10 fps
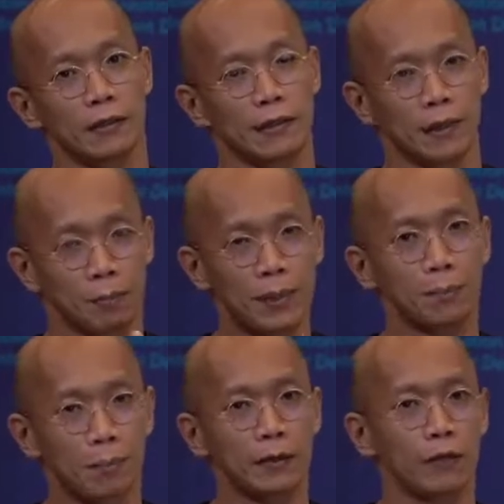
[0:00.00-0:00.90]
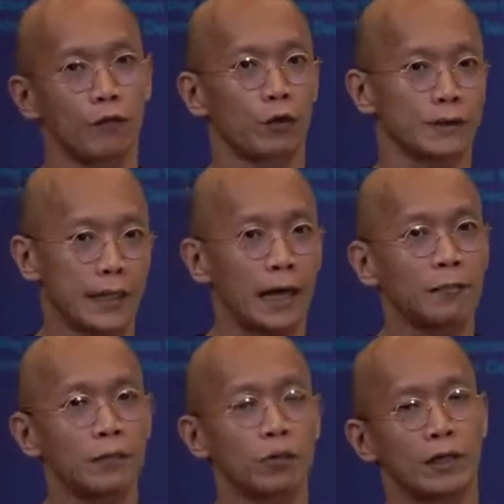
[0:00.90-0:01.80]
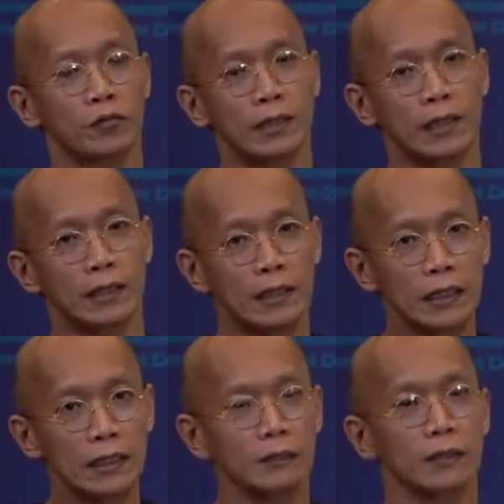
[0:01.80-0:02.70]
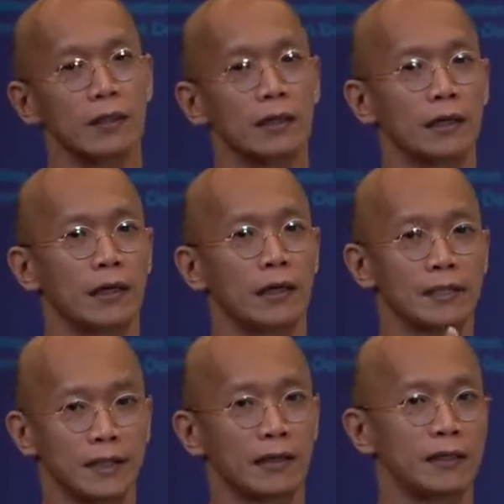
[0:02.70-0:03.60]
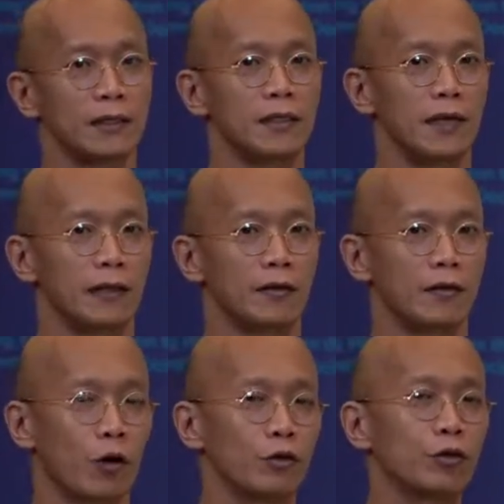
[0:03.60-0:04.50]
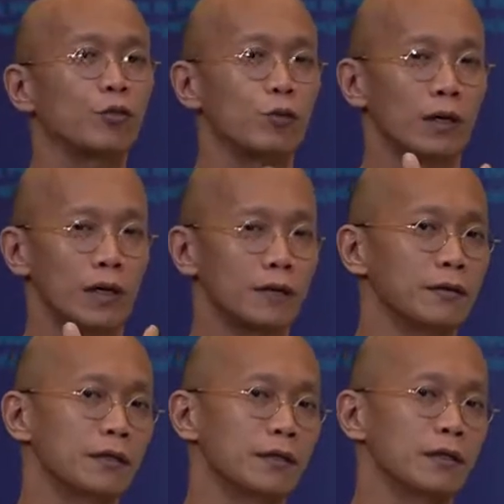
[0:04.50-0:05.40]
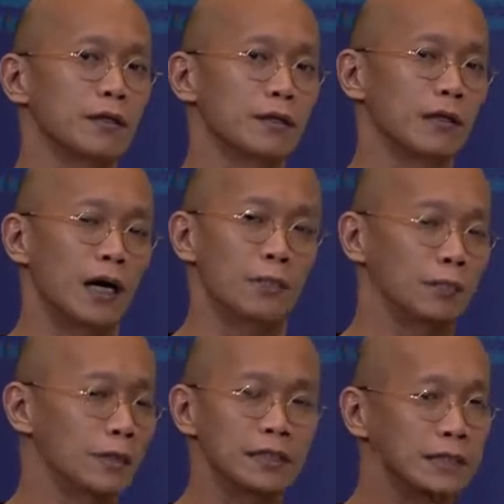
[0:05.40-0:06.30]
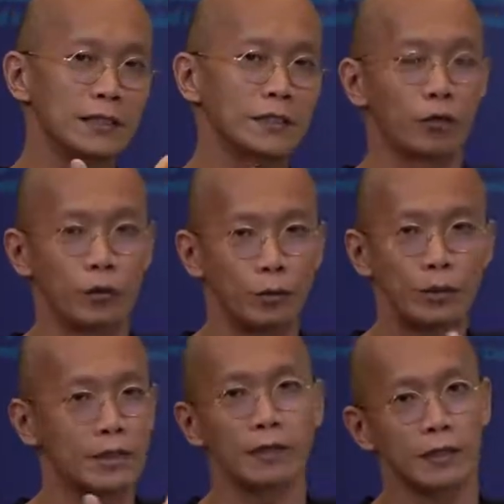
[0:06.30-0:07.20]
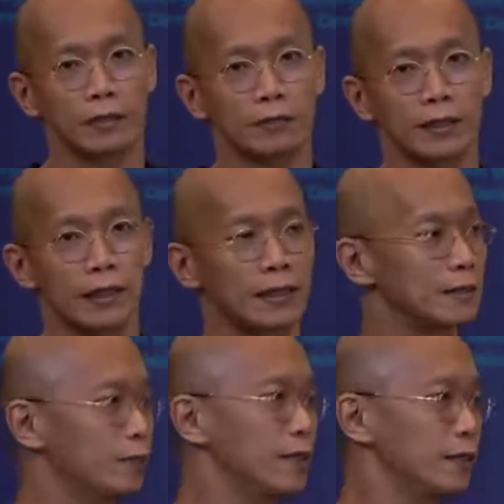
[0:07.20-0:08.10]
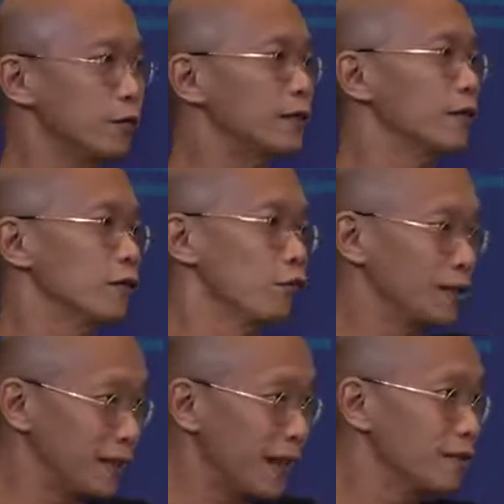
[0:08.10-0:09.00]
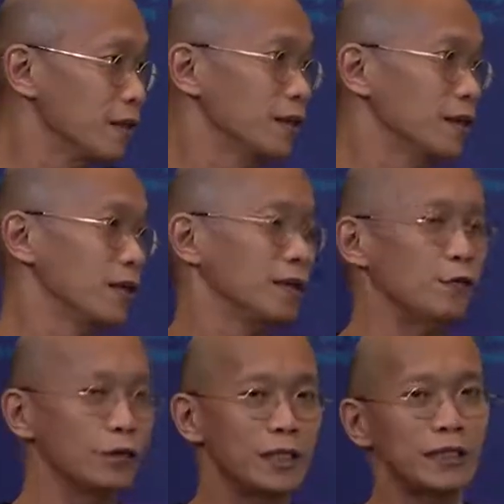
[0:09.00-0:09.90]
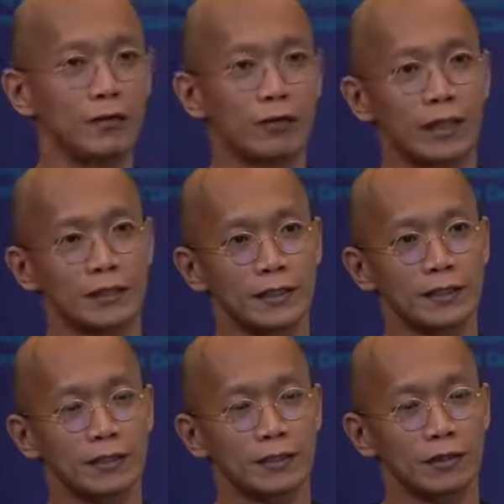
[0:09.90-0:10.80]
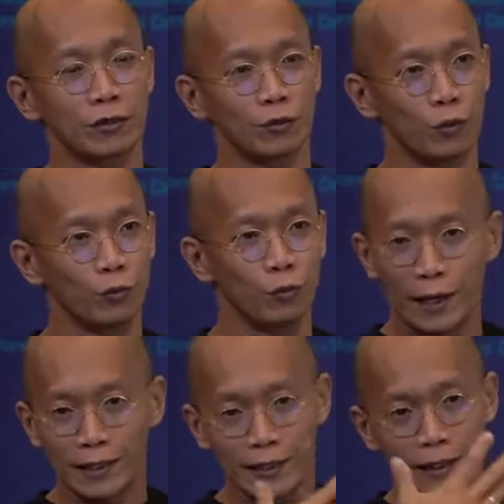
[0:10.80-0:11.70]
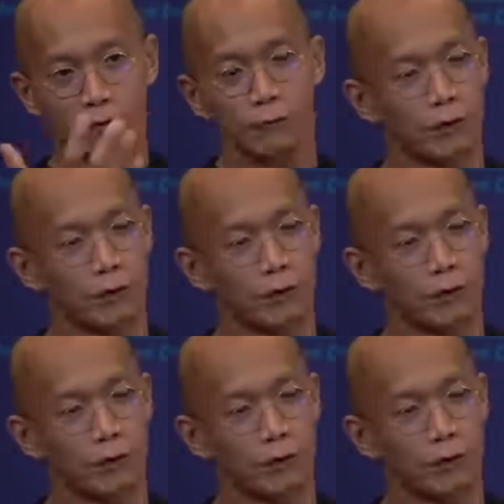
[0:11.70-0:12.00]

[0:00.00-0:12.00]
a big part of your time to actually learn and study and continue to learn. It's just continuous learning, right? That's really, you can't avoid that. If you think that you can just don't do anything